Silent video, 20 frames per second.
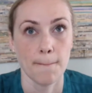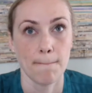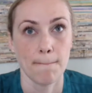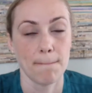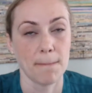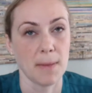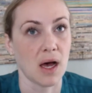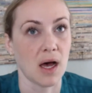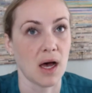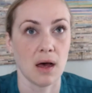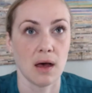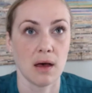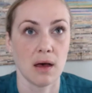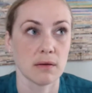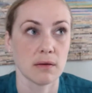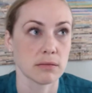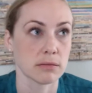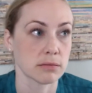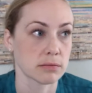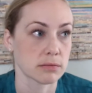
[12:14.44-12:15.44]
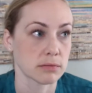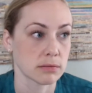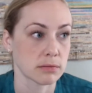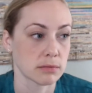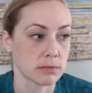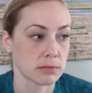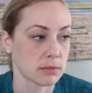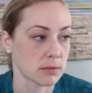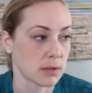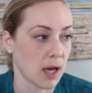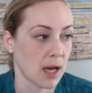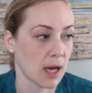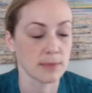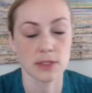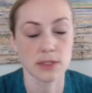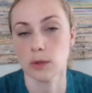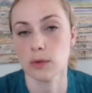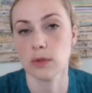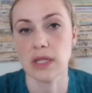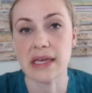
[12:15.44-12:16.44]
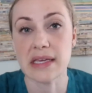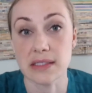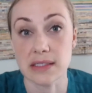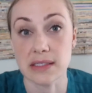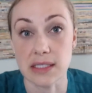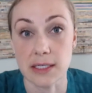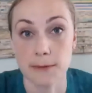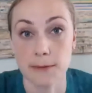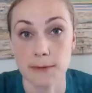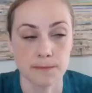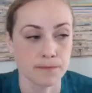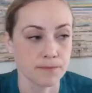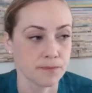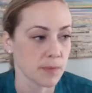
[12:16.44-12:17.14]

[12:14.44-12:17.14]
uh, I'm so lazy,